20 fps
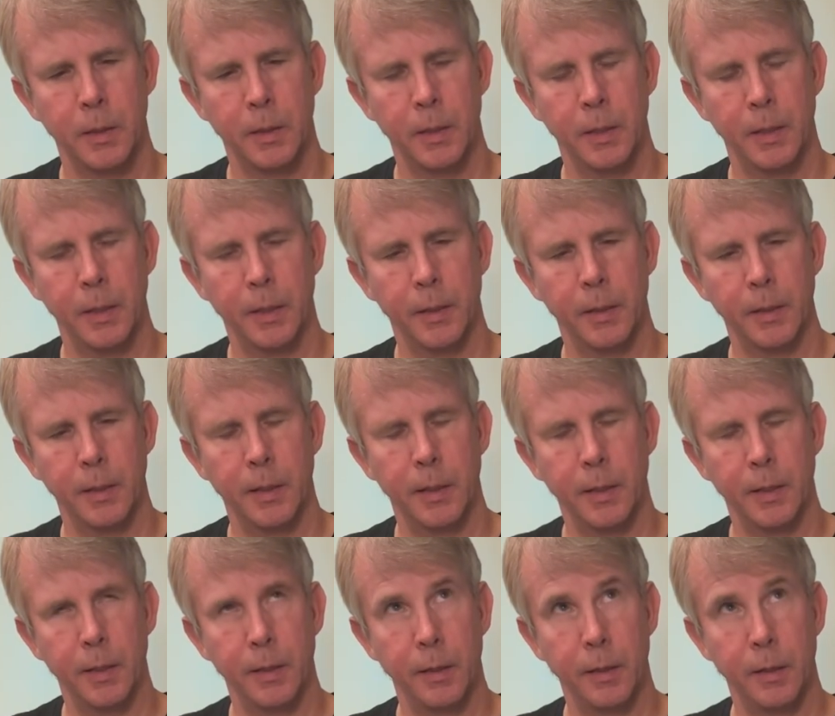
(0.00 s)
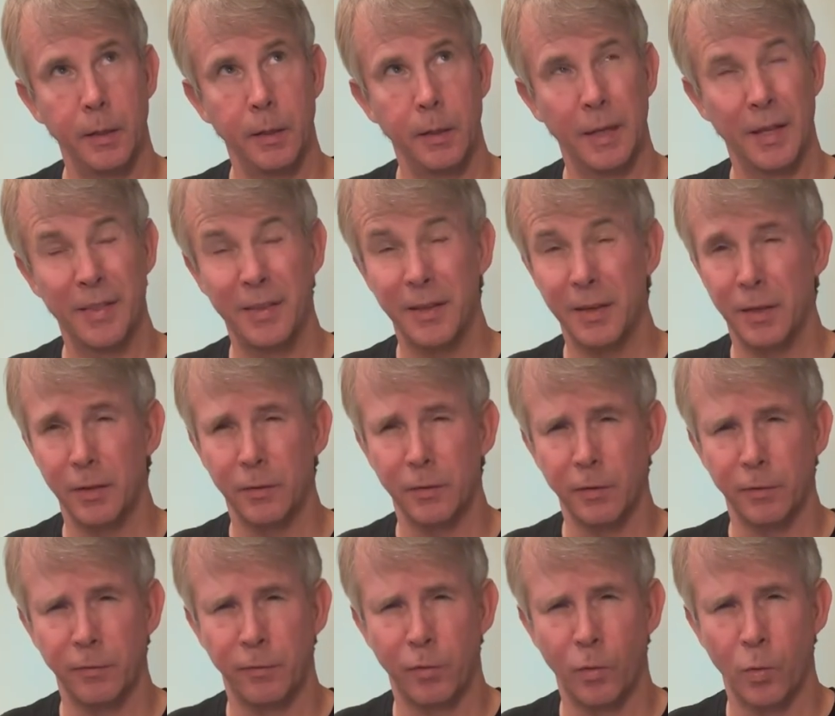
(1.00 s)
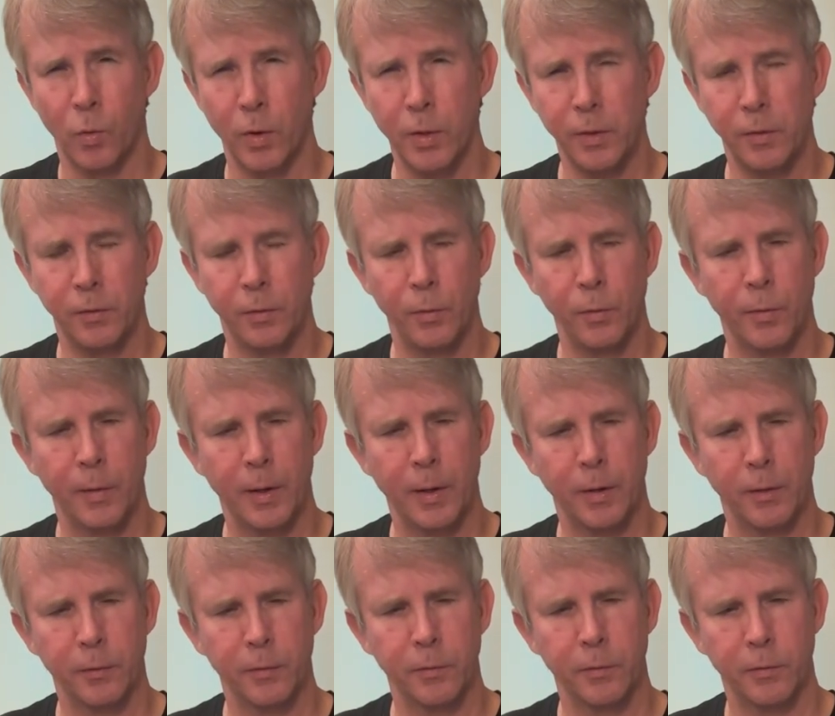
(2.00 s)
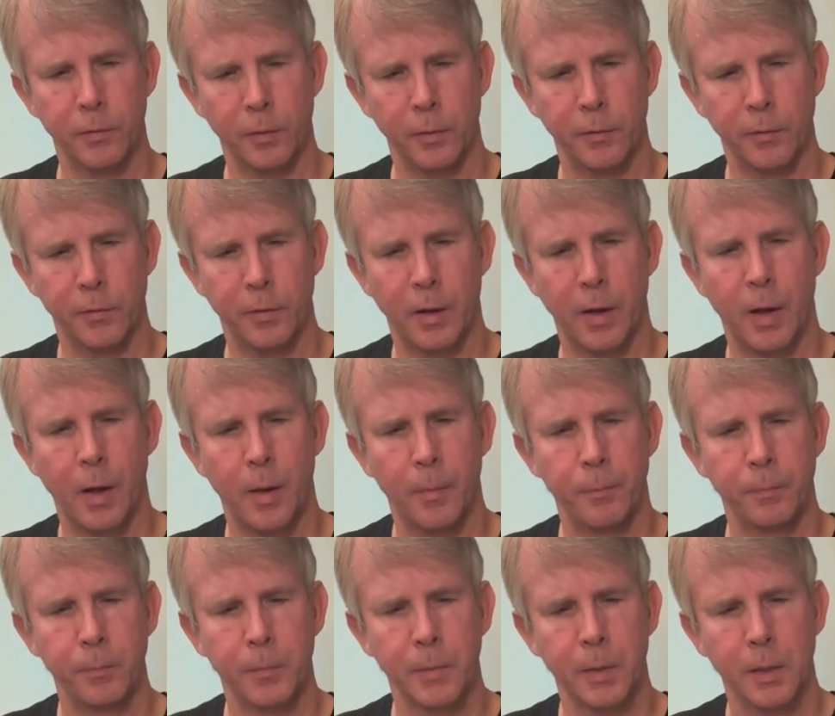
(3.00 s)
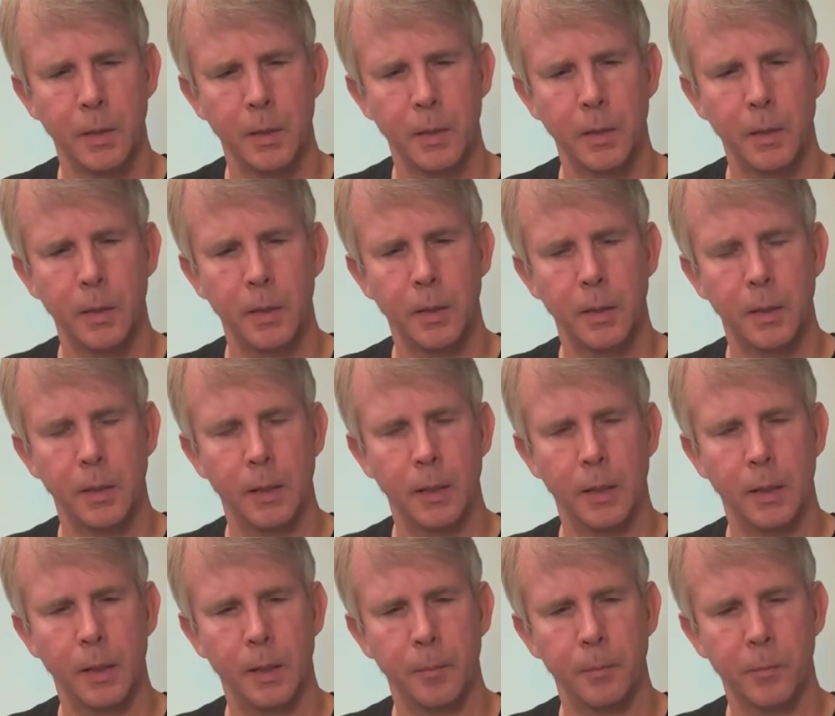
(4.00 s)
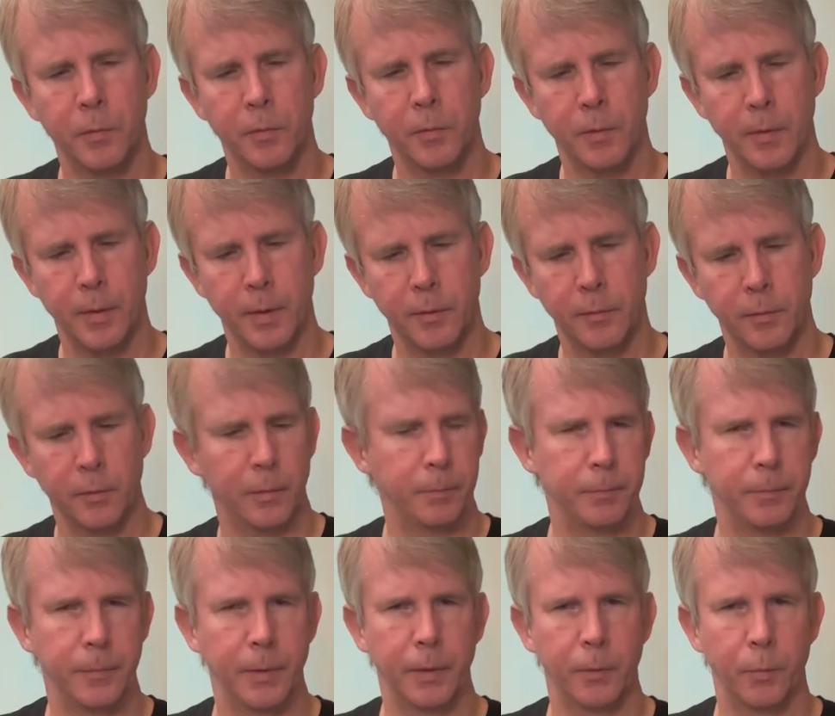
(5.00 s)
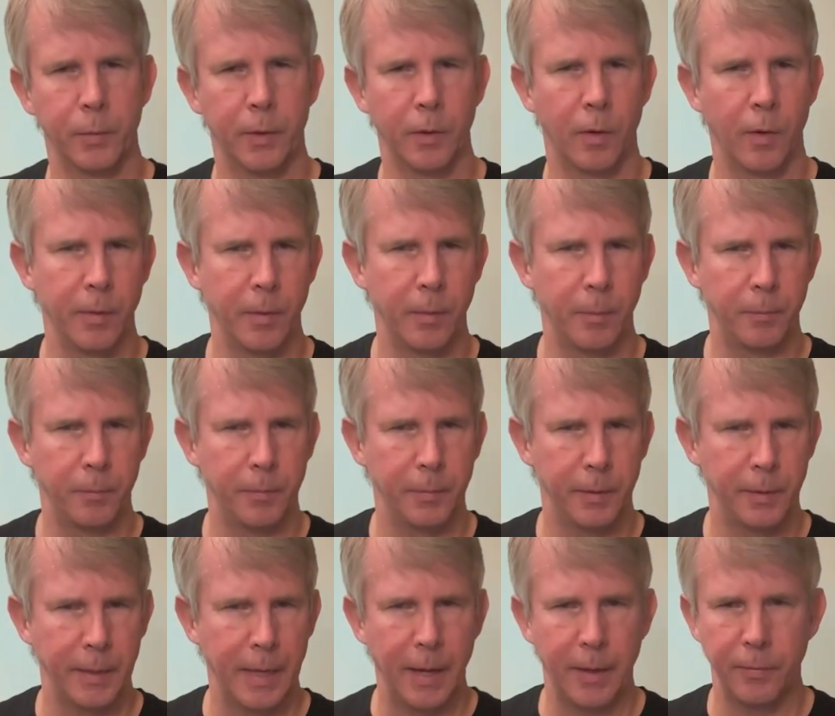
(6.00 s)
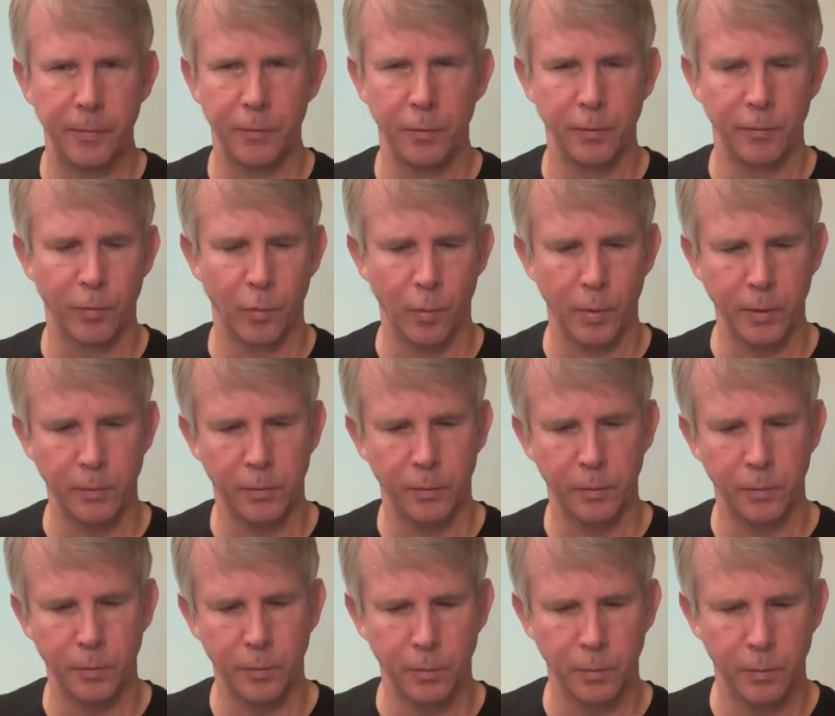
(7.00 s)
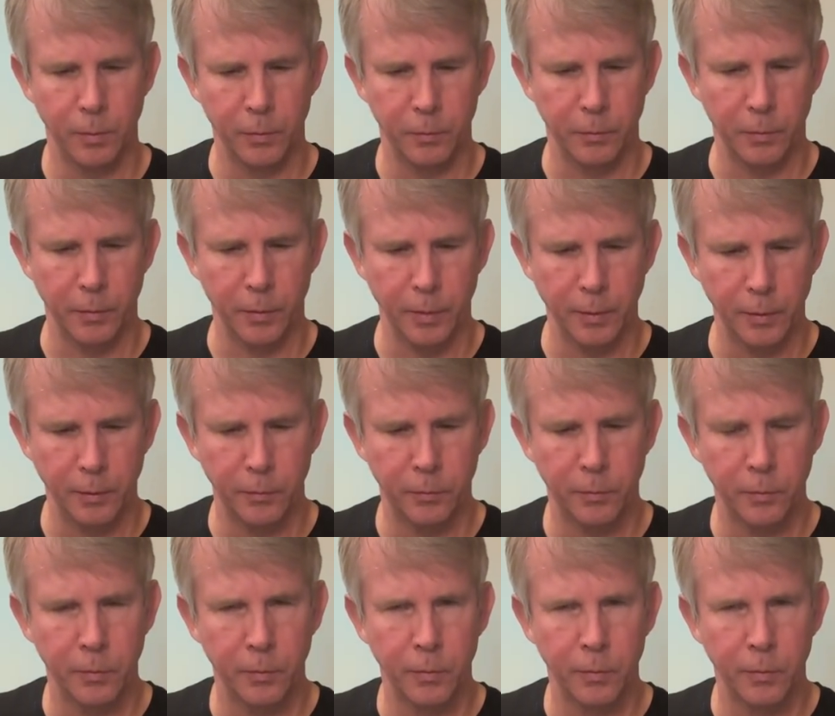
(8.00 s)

and I think it's a 42/1000ths on top. So we call them 9 through 42 strings.